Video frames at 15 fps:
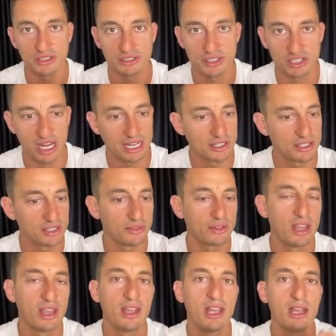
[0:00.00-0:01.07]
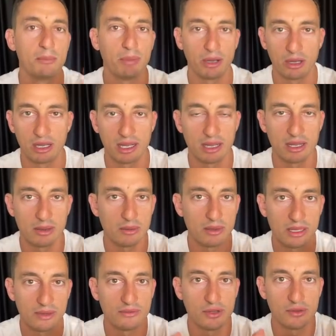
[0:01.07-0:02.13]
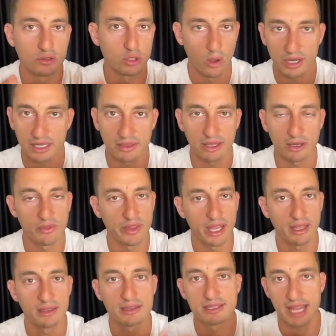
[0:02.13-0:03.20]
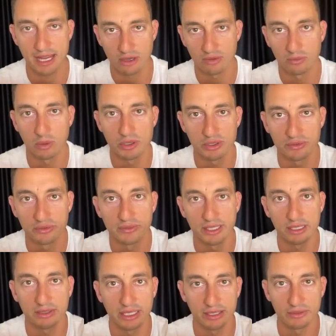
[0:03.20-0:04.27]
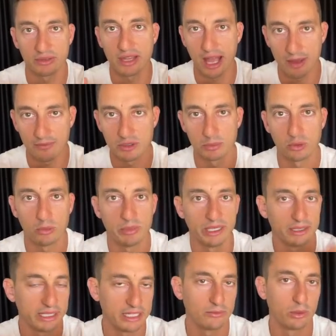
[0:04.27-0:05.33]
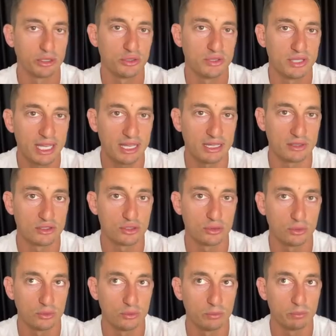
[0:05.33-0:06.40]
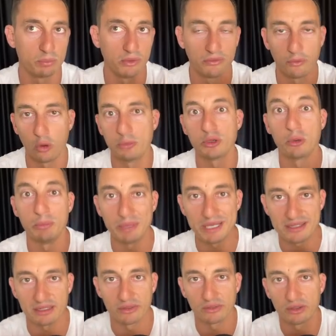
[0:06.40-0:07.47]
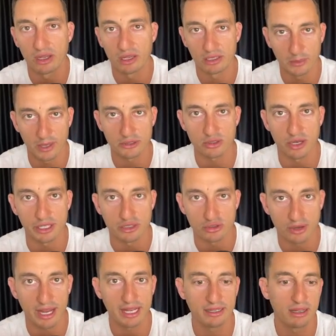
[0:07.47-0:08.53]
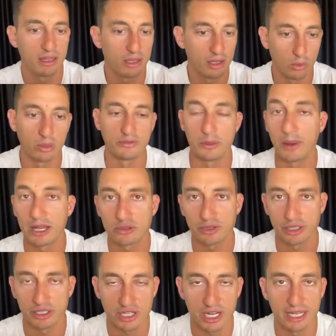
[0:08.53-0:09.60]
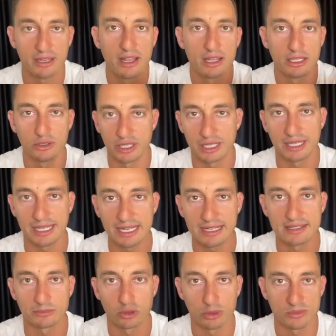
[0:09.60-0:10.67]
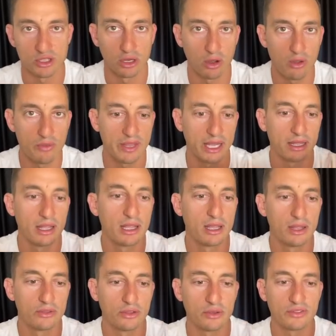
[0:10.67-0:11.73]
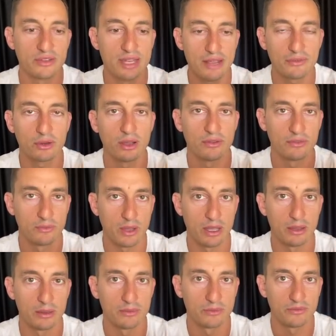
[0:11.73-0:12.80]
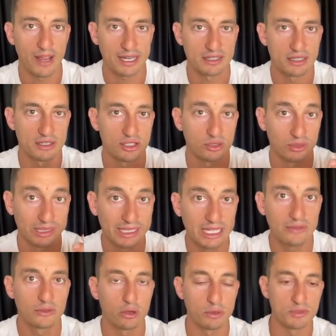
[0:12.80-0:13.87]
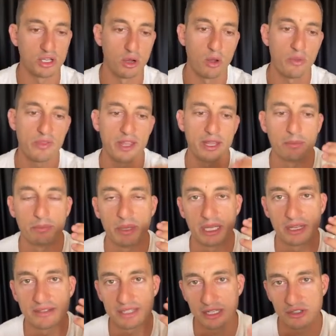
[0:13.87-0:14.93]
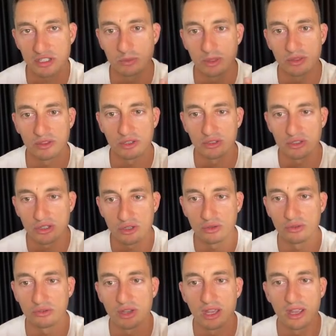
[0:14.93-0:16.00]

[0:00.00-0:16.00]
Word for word: exchanges uh, if you've got anything on there, take off what you feel is comfortable, but leave what you need to perform your business. You are trying to trade, or if you are trying to trade, you're going to need some crypto on there. So it's never a, a factor to leave crypto on there. But essentially, with the news,